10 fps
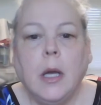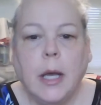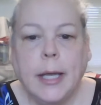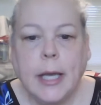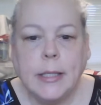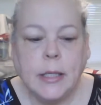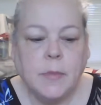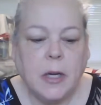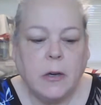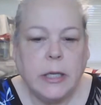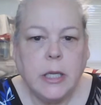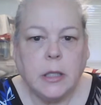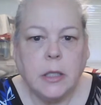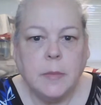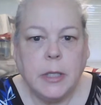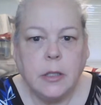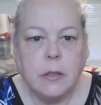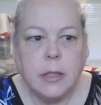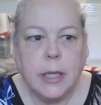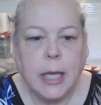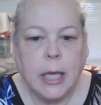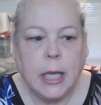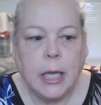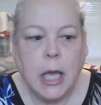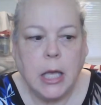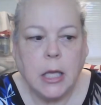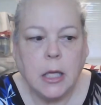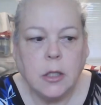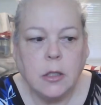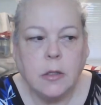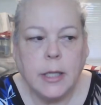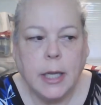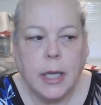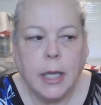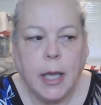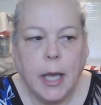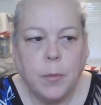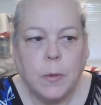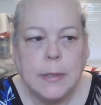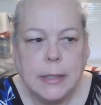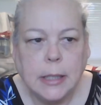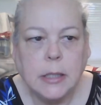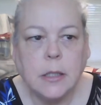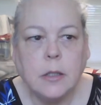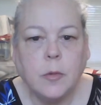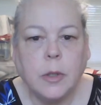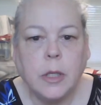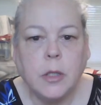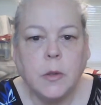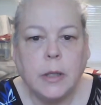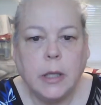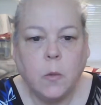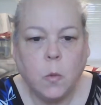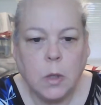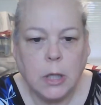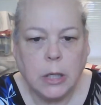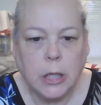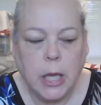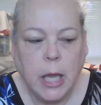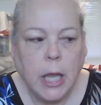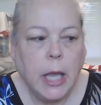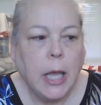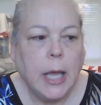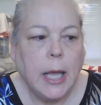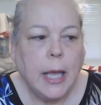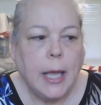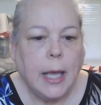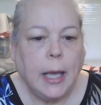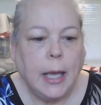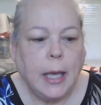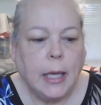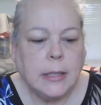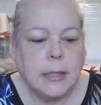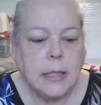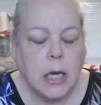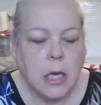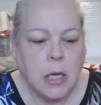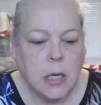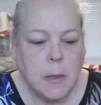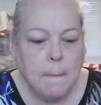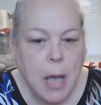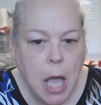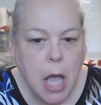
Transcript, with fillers: Hi guys, it's Mary. Talk to me Tuesday, Tuesday, April 6, 2021. And, um,